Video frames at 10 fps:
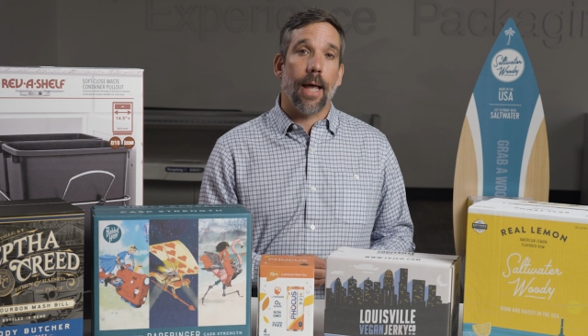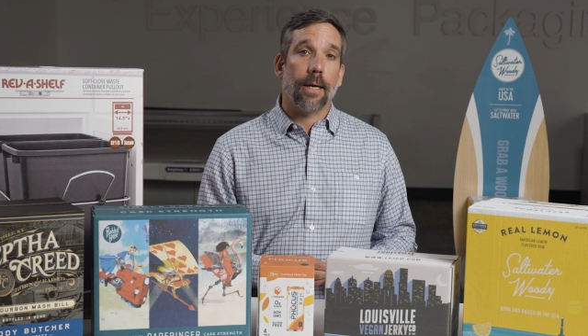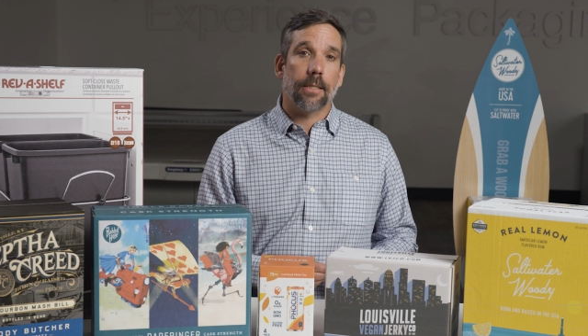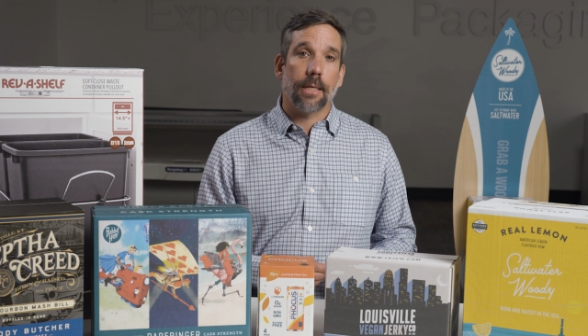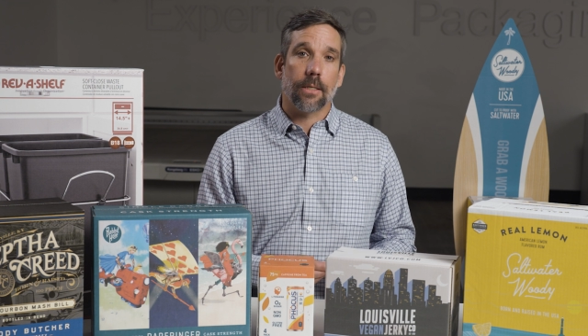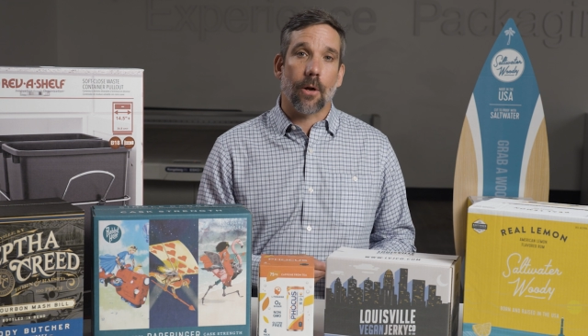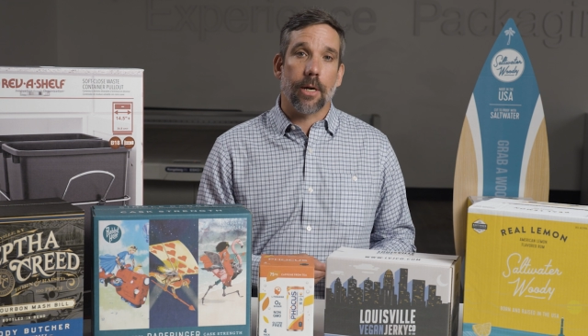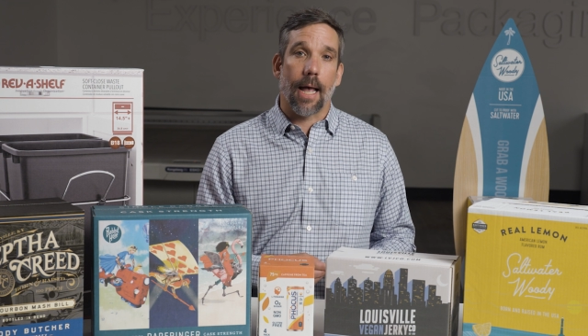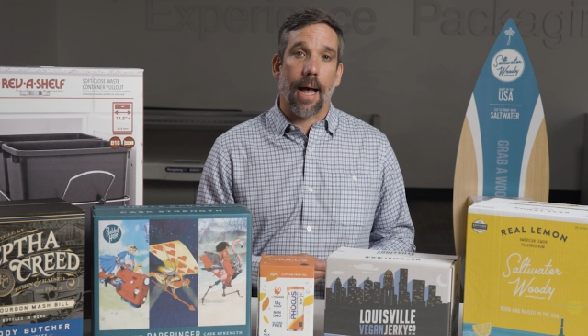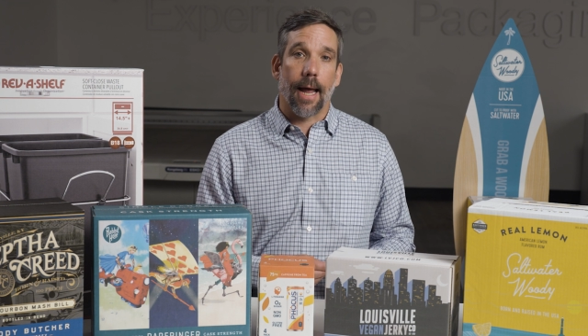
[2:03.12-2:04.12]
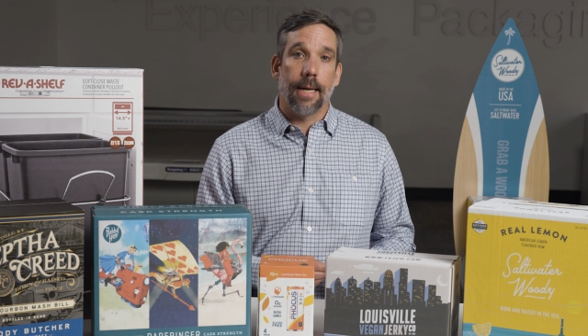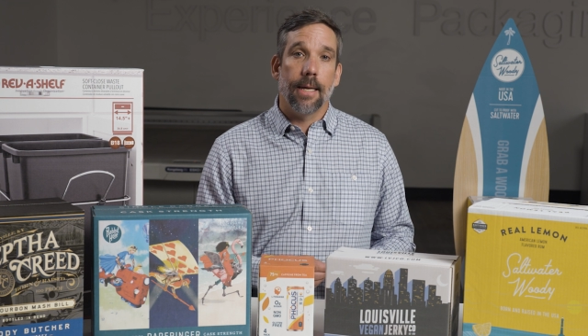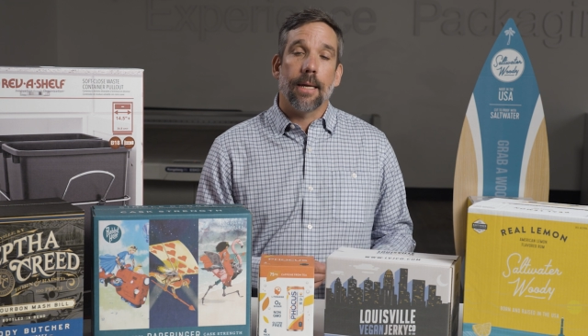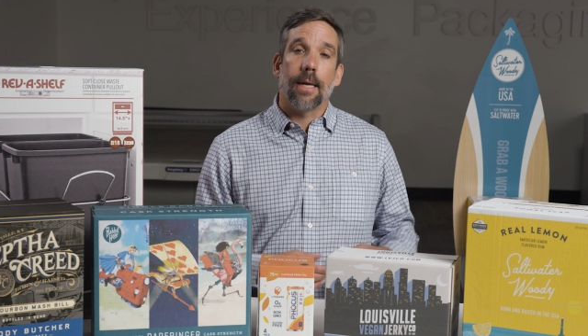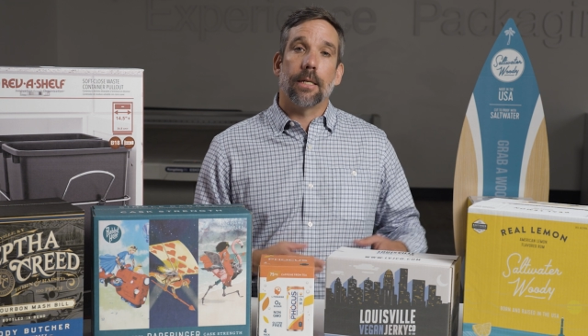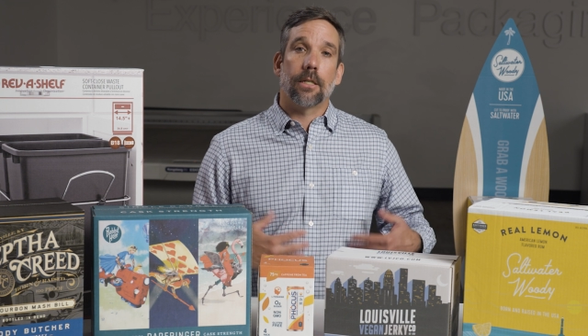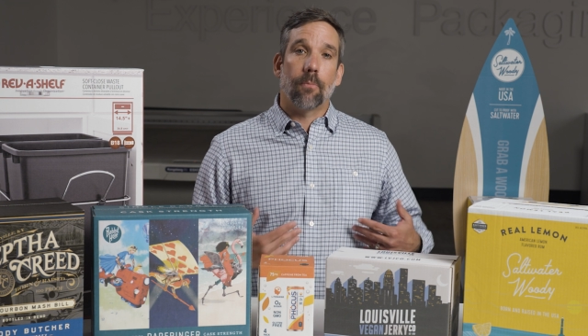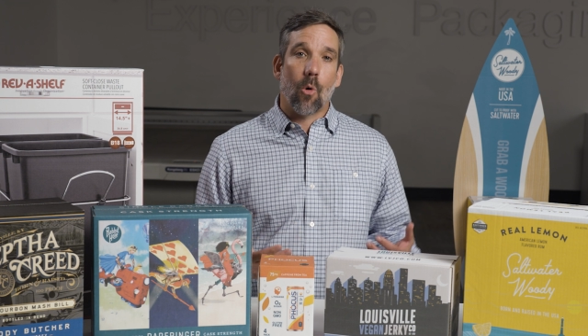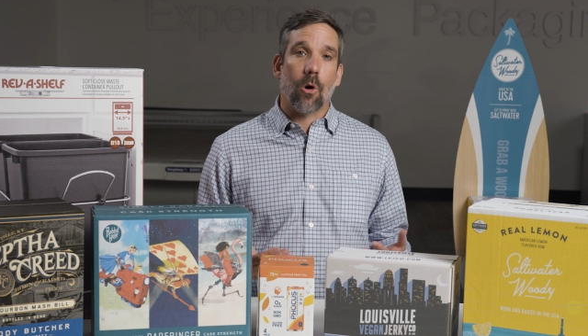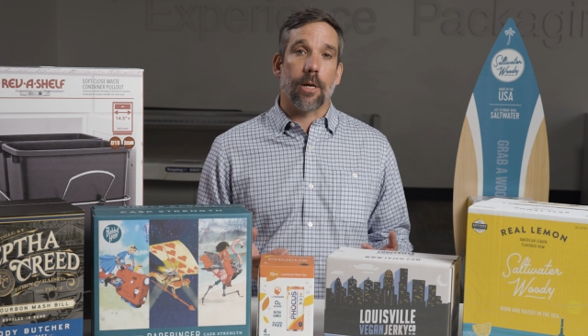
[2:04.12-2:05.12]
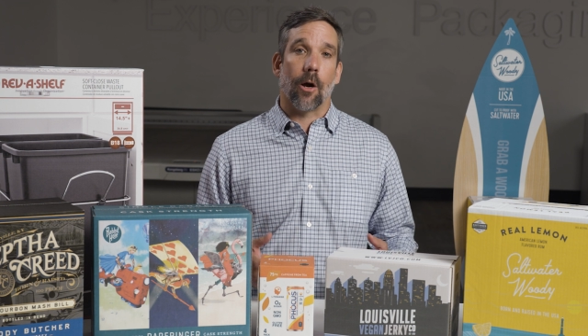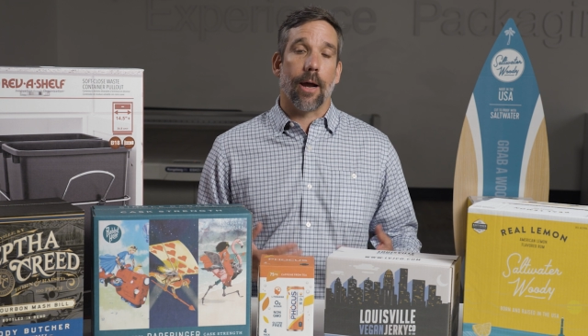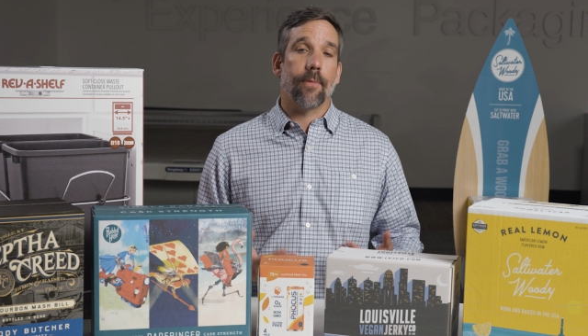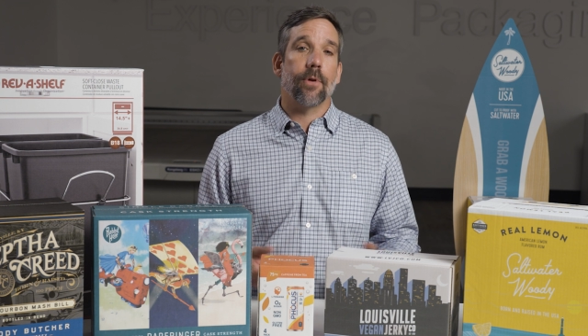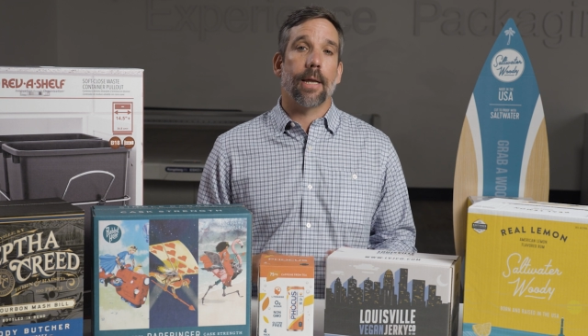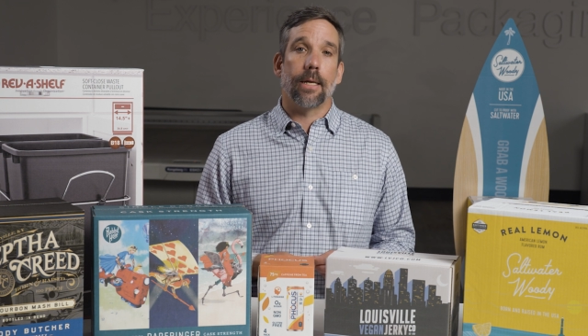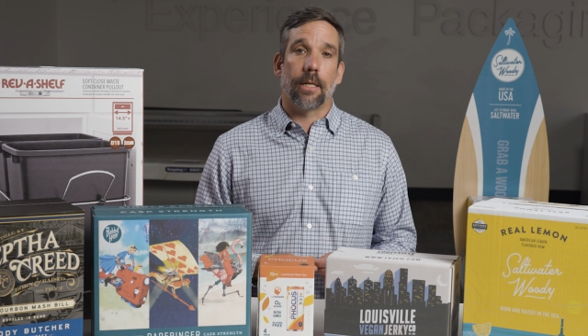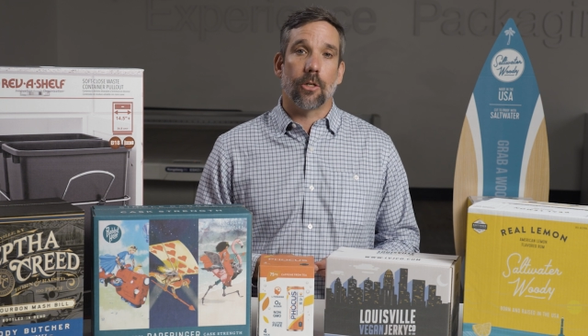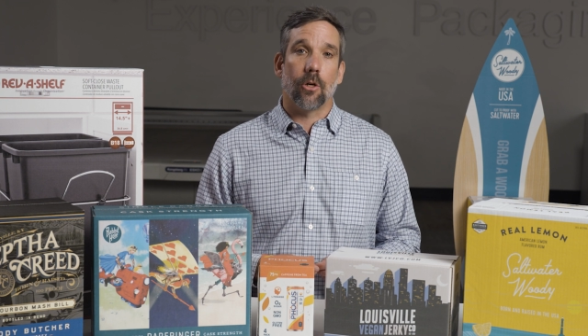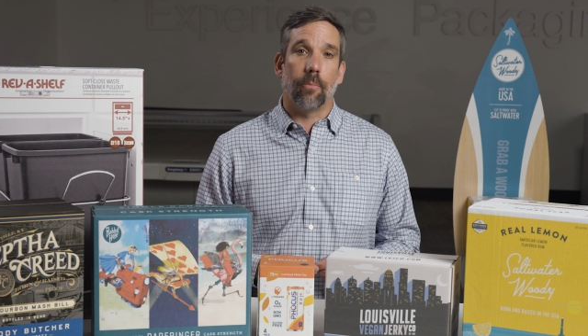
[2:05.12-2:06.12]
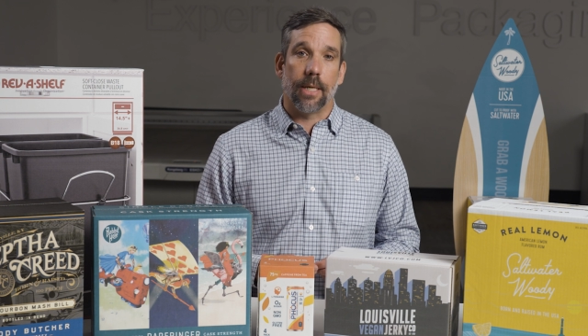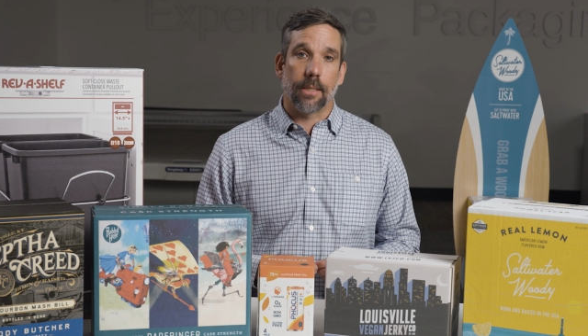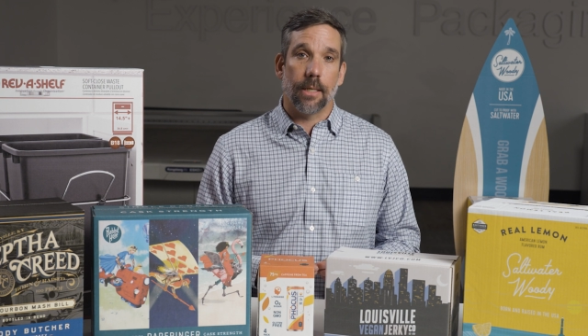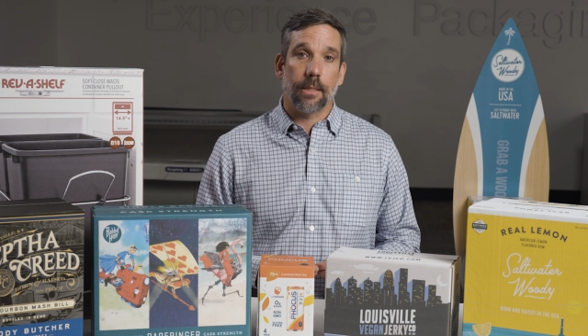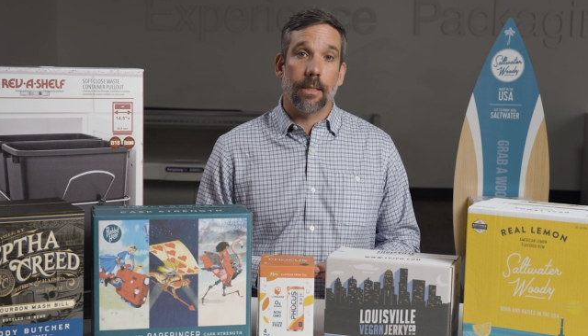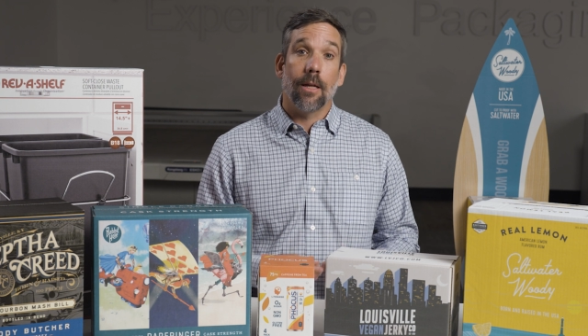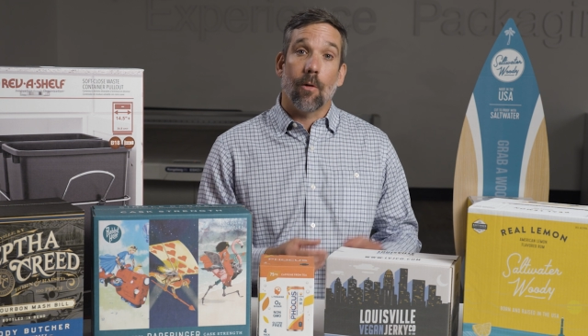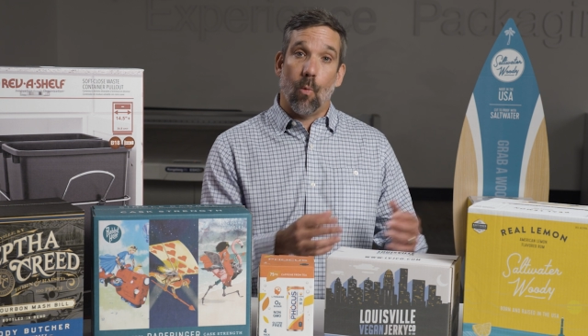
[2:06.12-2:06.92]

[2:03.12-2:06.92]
X630i is supporting our everyday digital business